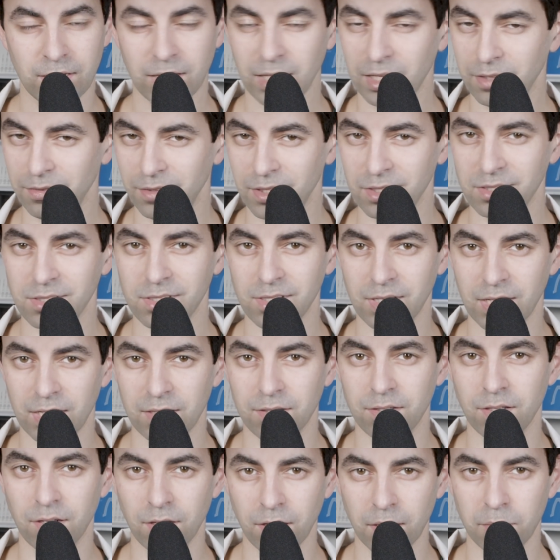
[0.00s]
in the
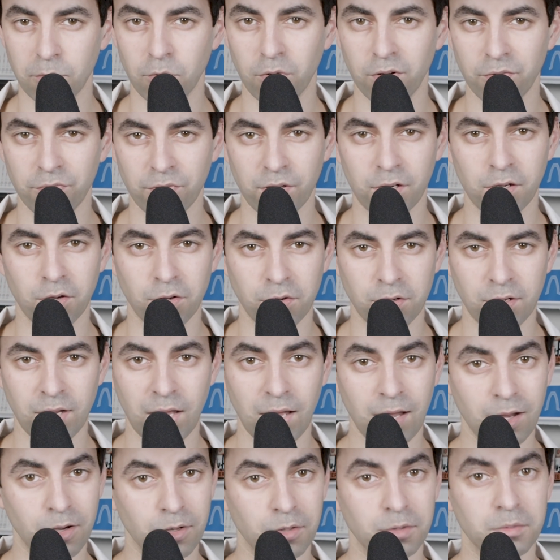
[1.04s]
skit that I'm riffing on
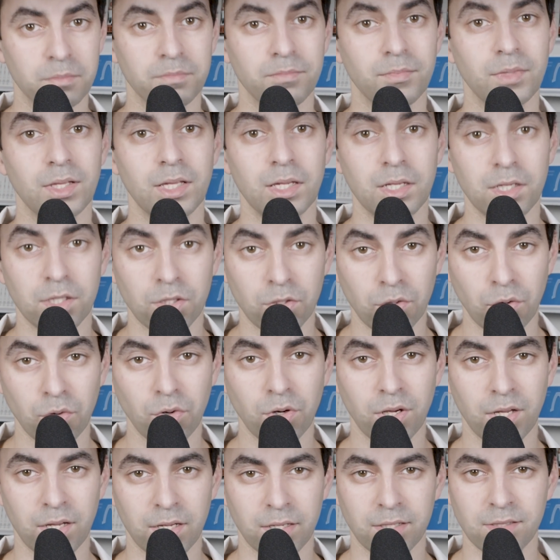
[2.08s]
now, in
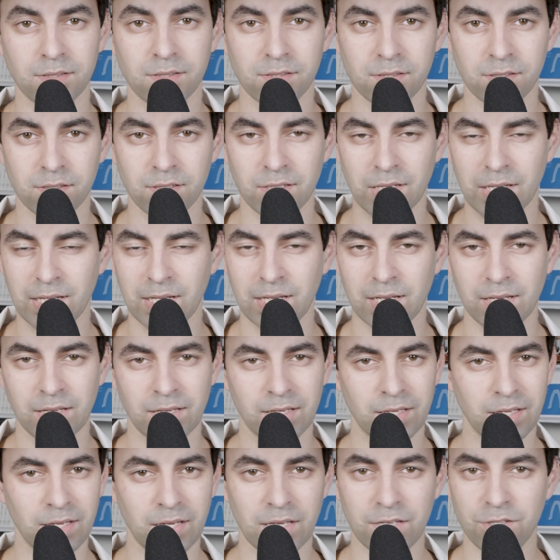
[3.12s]
your case,
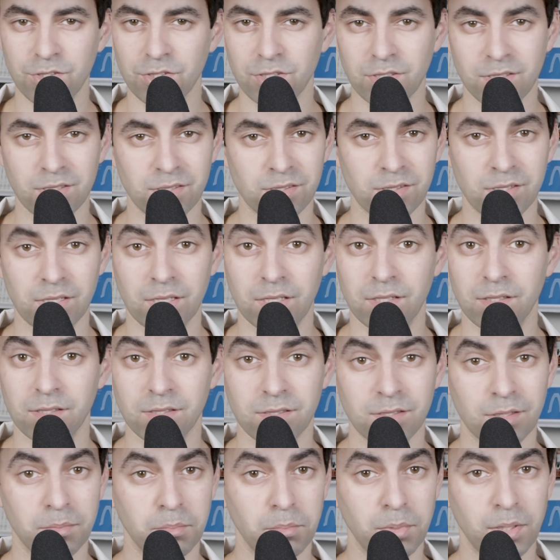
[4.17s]
each disease
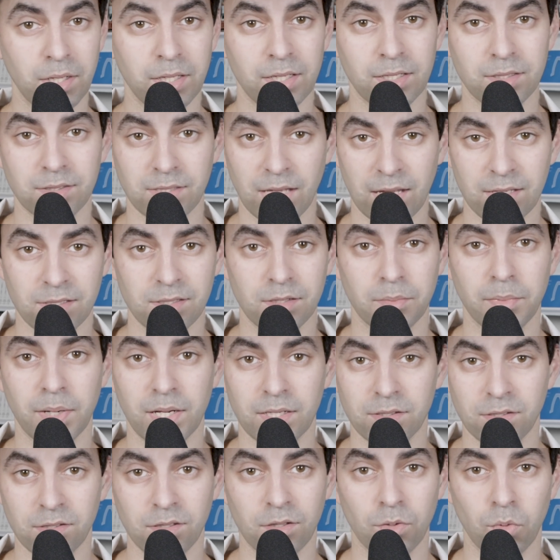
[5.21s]
simply
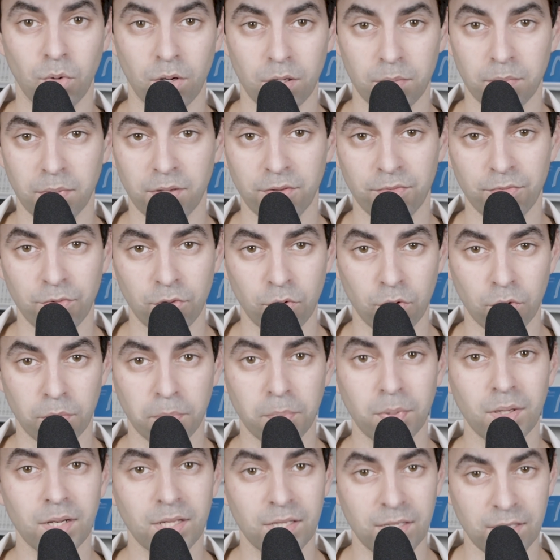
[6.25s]
exacerbates the one before.
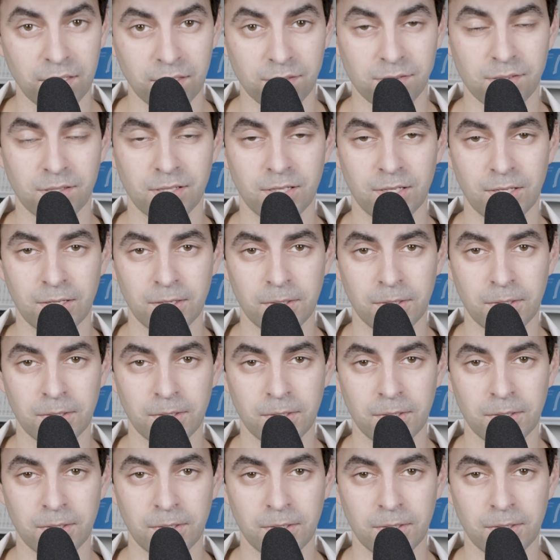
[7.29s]
Please,